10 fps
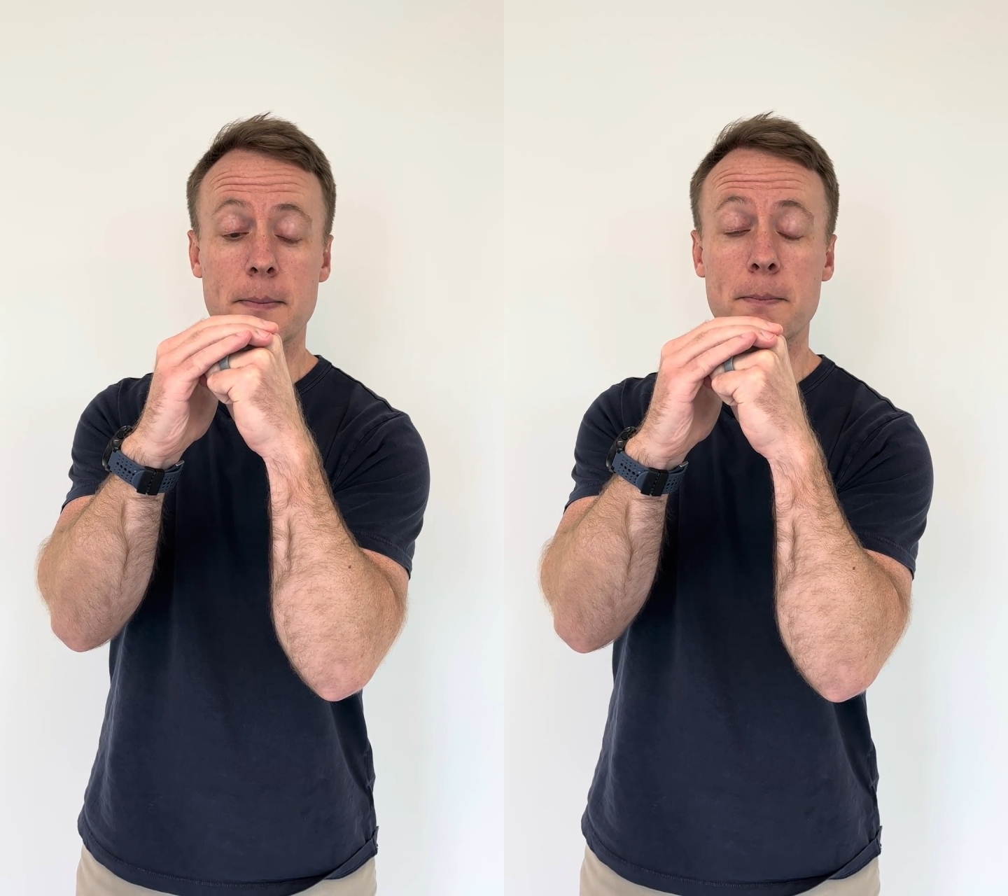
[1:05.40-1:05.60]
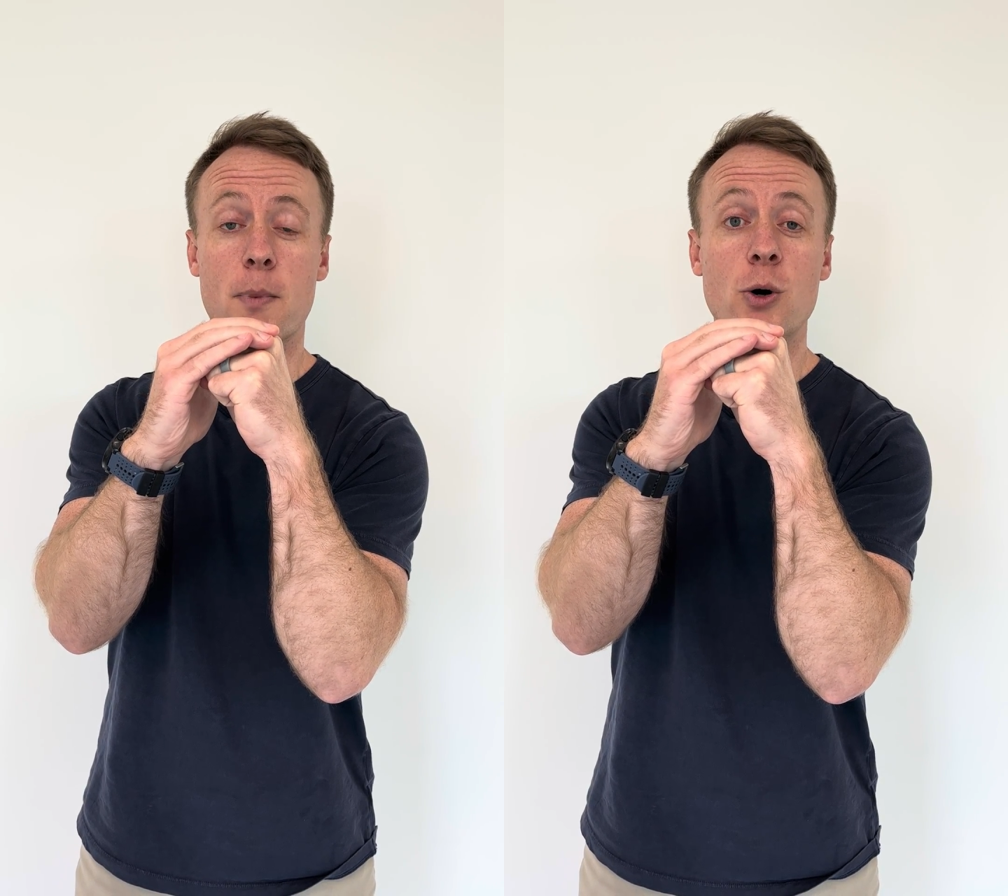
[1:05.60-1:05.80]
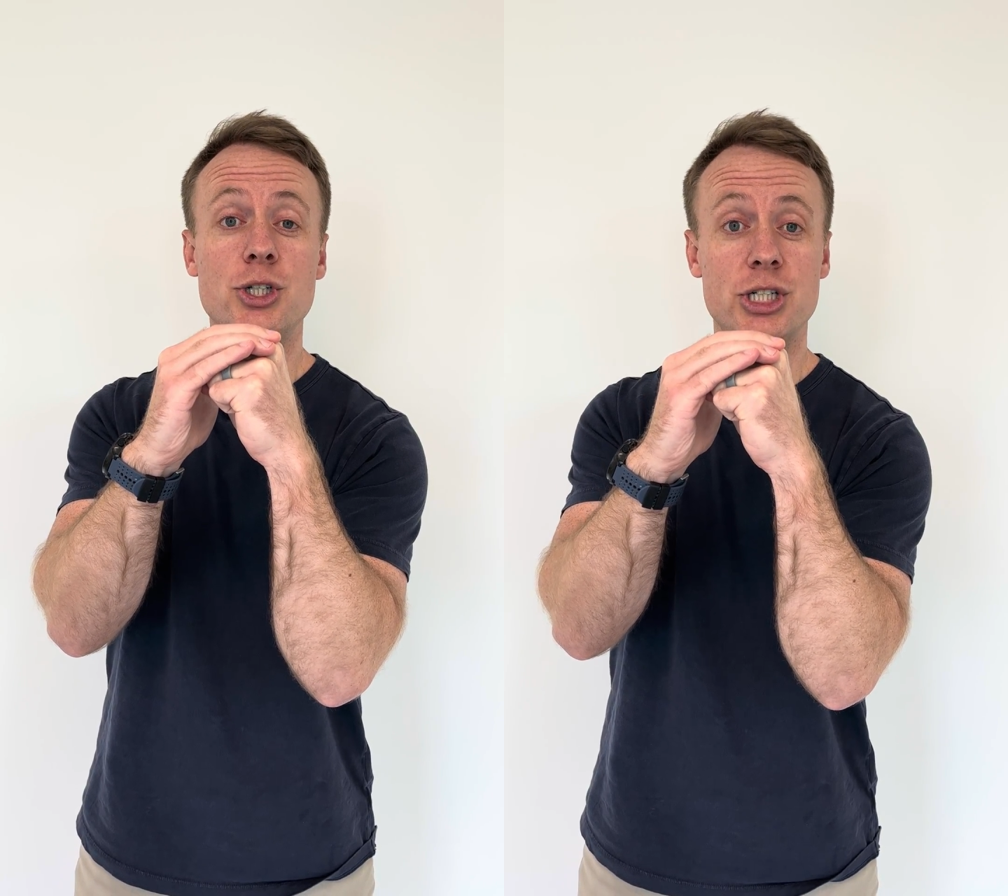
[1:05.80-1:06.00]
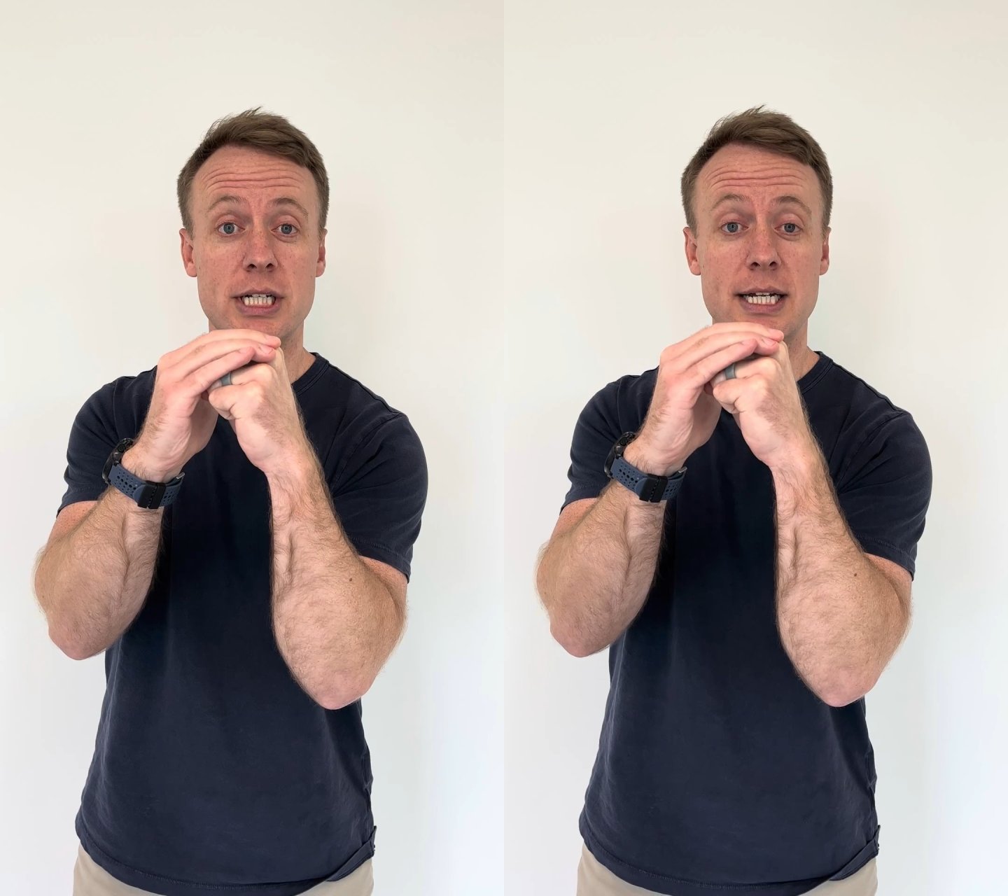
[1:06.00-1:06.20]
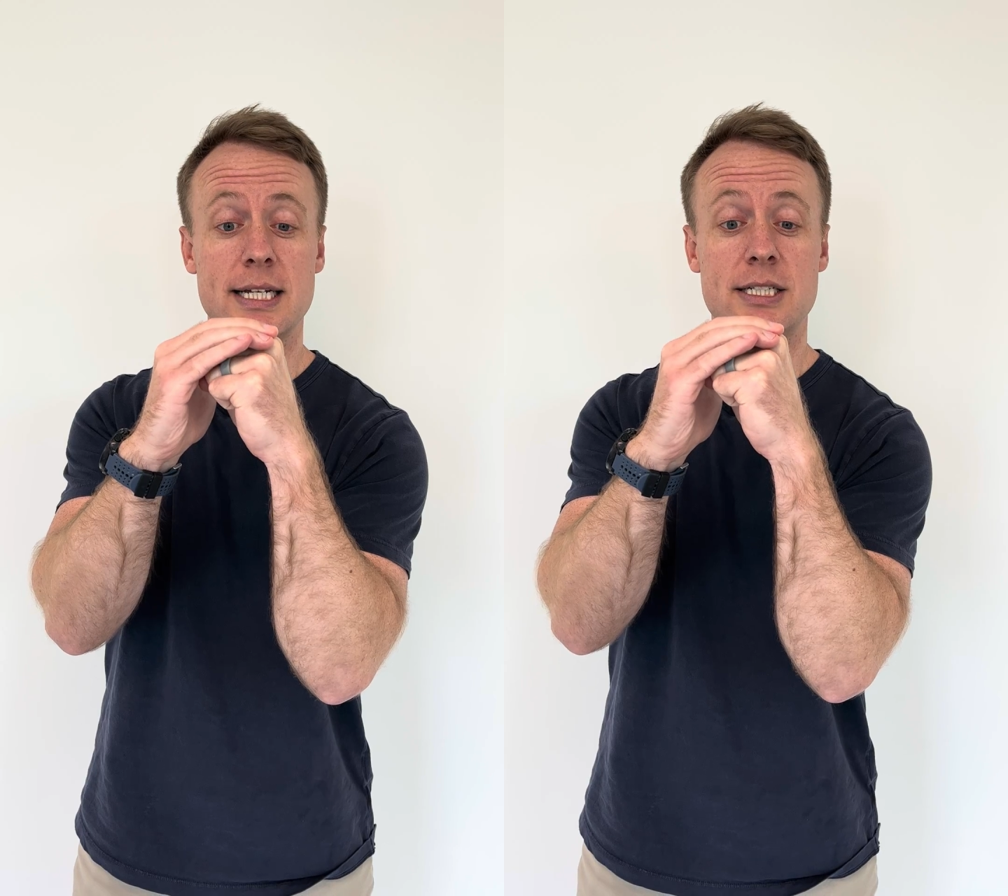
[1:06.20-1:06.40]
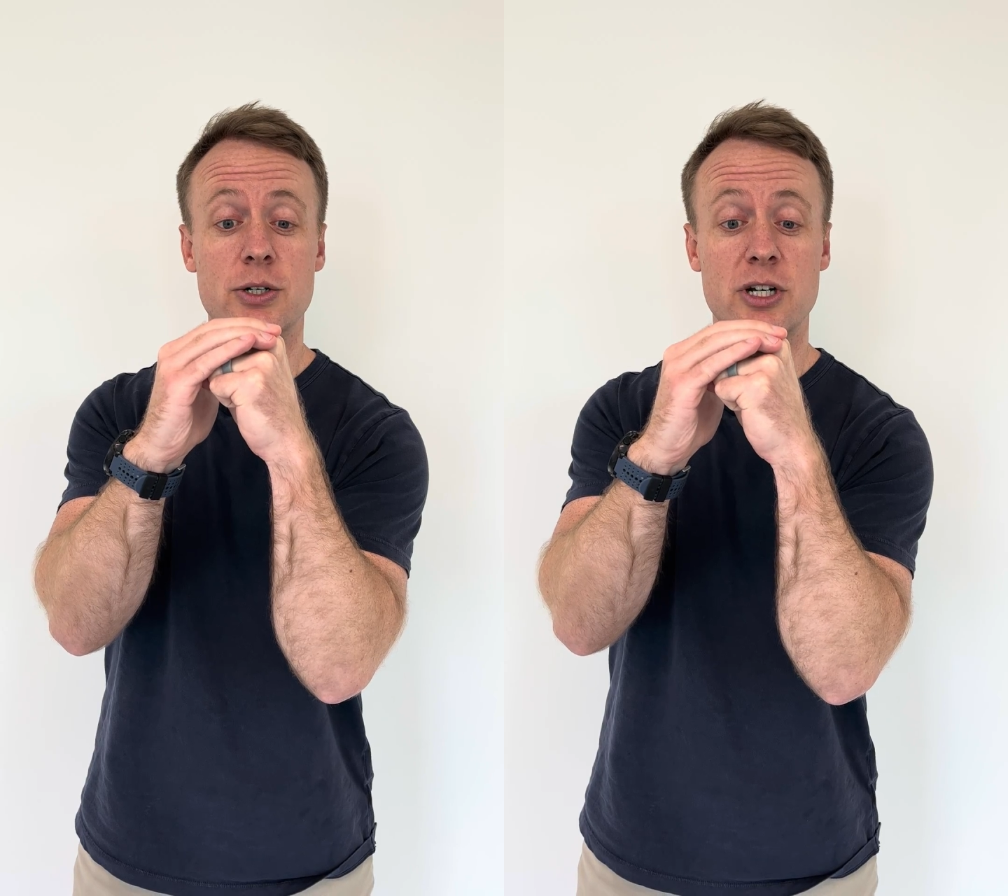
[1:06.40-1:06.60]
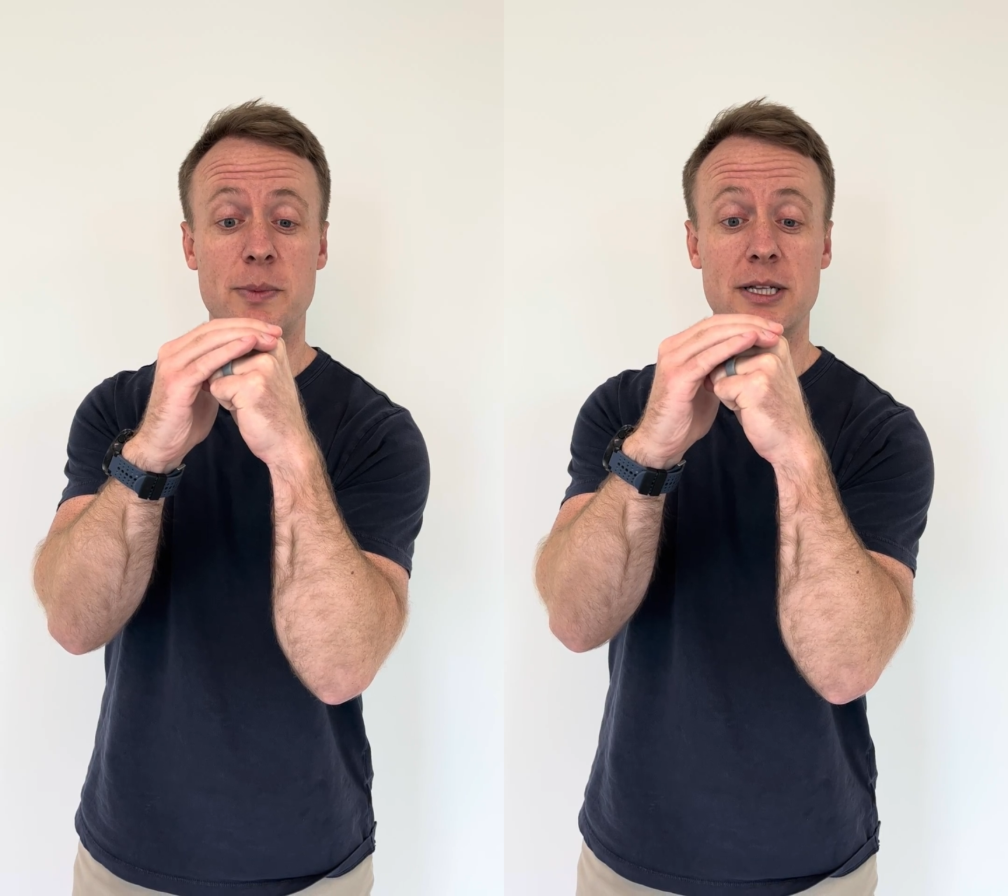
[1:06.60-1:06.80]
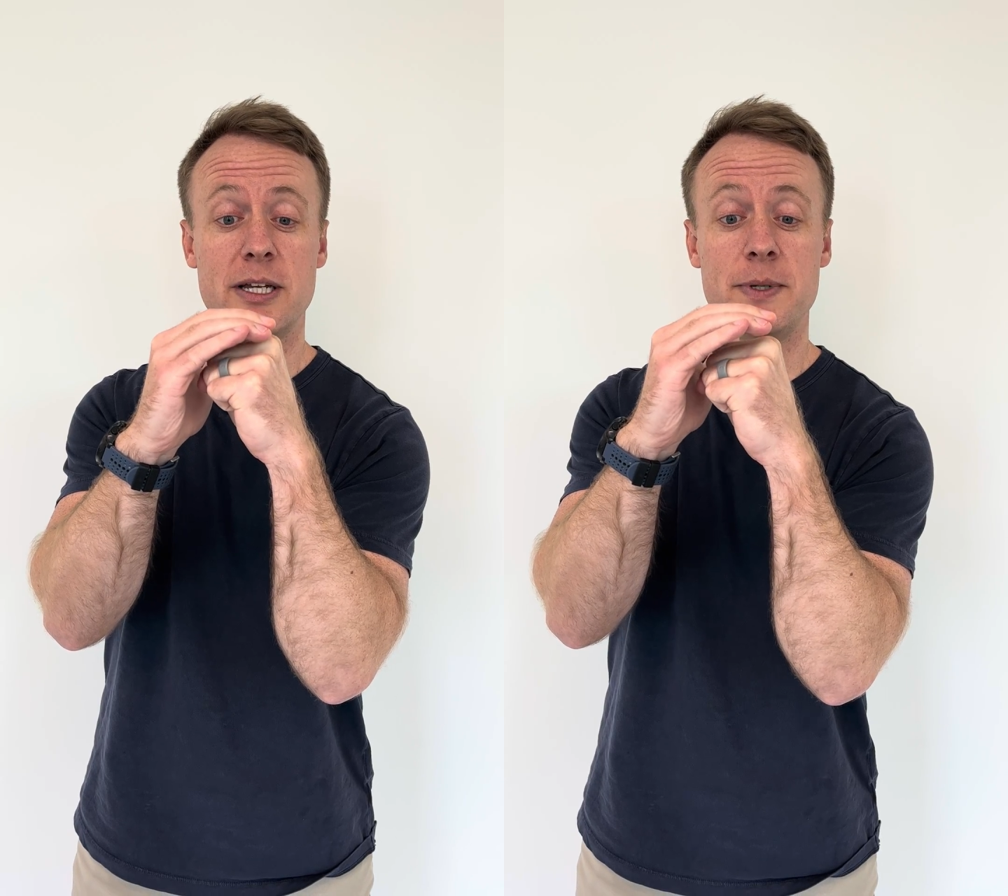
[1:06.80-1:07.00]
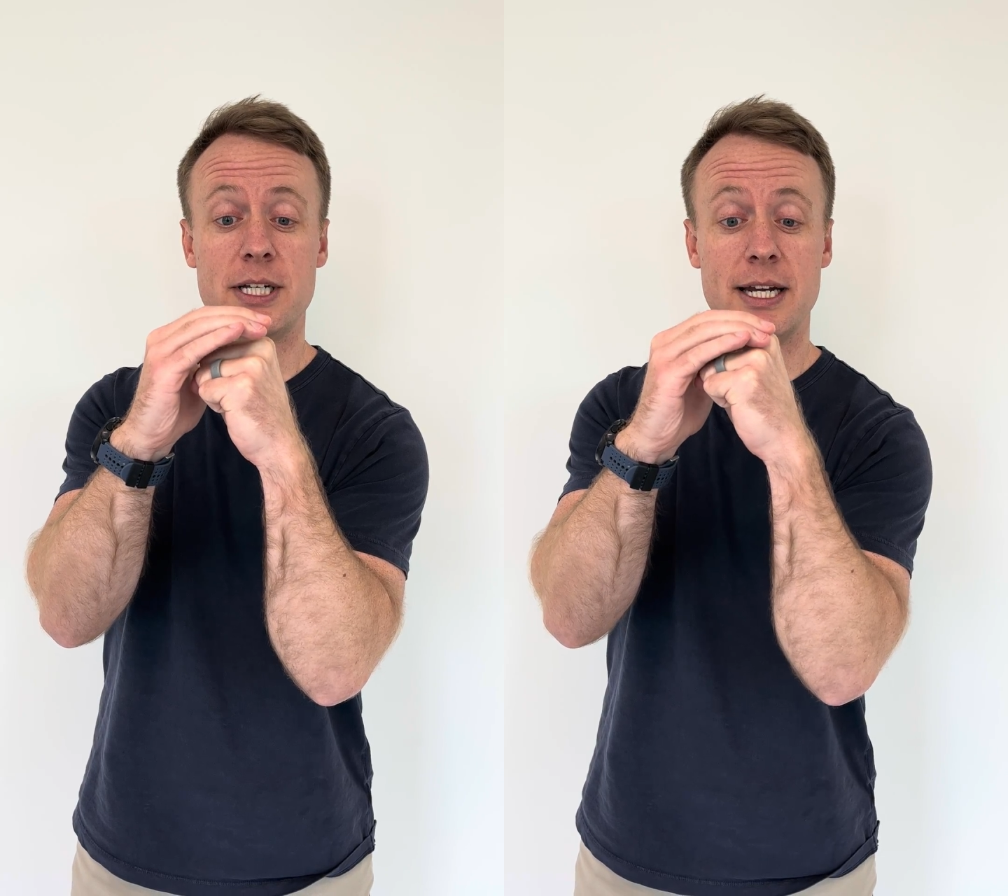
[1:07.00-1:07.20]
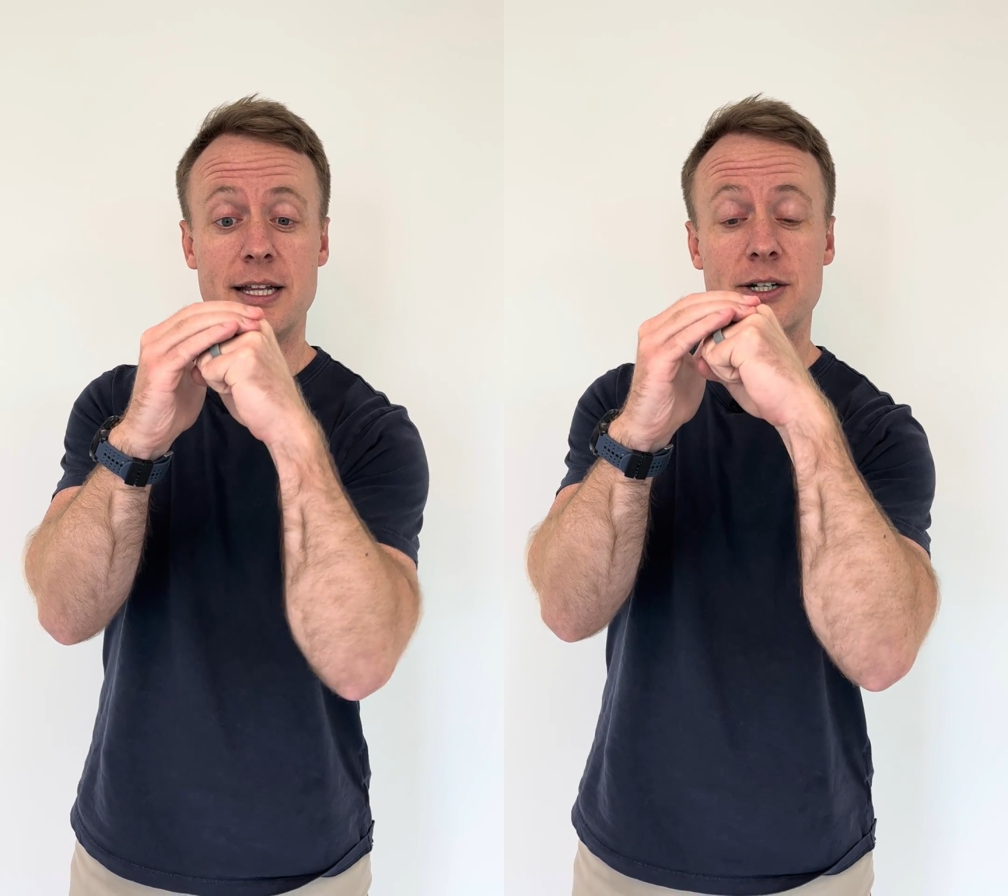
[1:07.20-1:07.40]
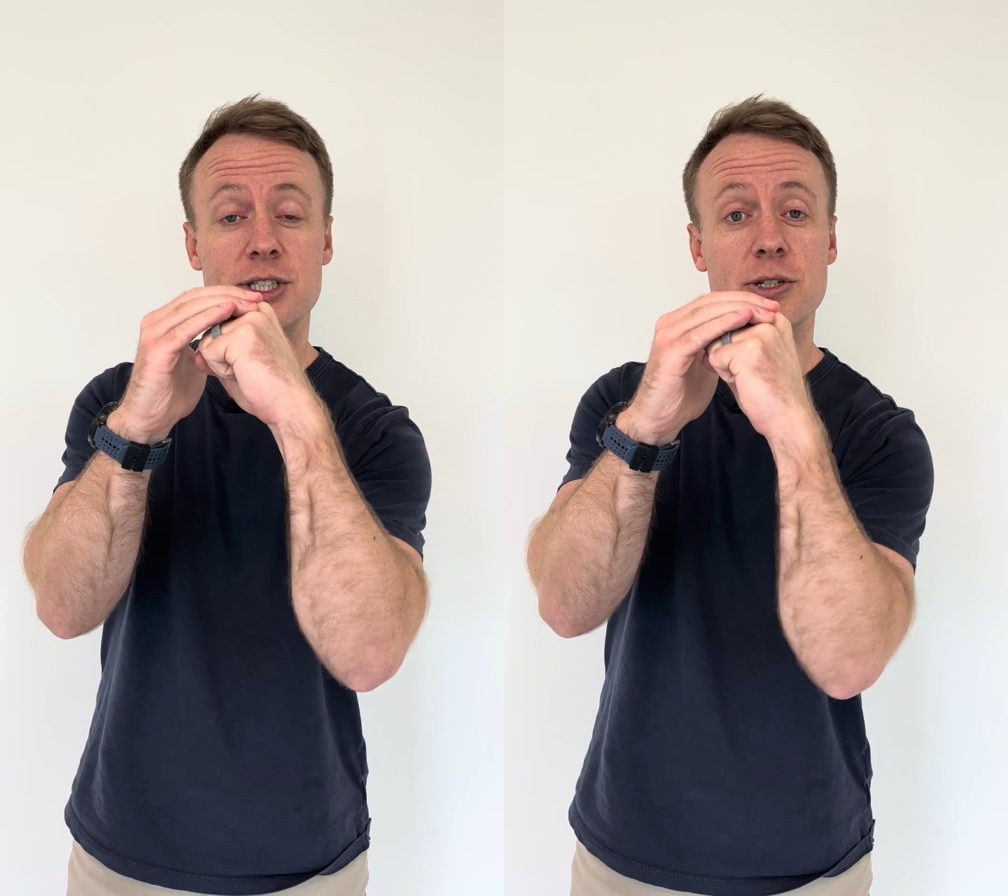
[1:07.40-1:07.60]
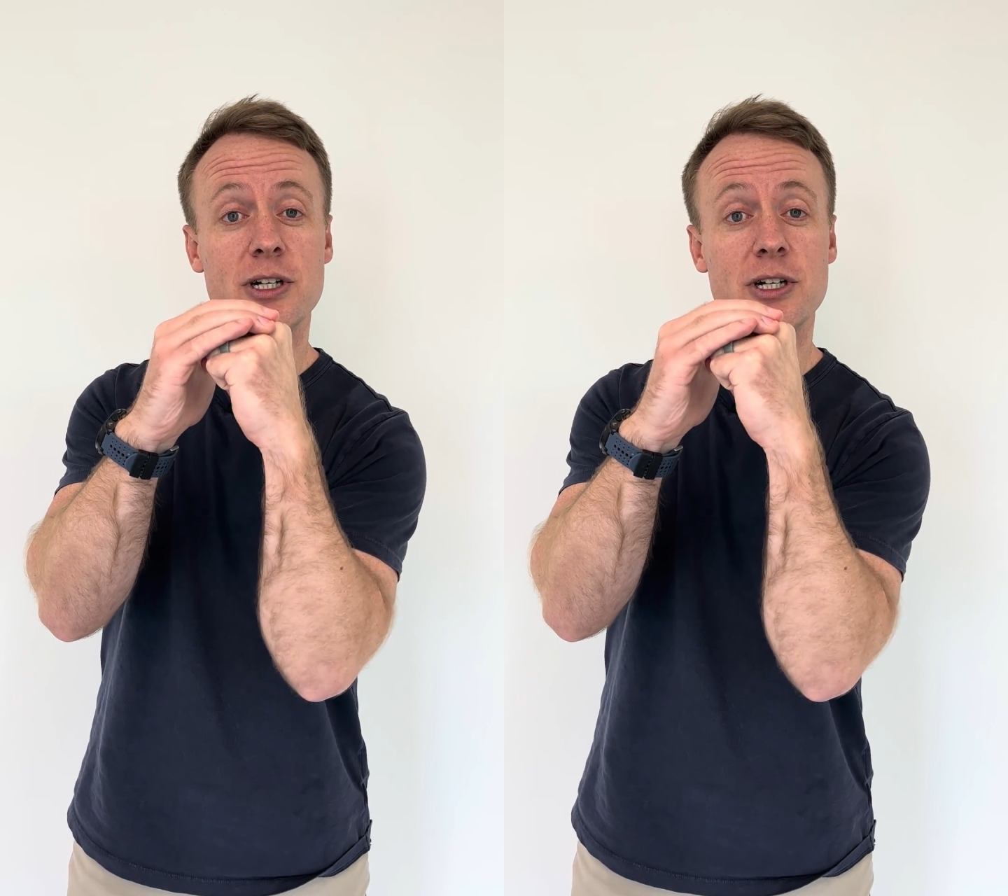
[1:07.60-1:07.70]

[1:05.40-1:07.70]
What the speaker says: motion is still going to be limited and they're still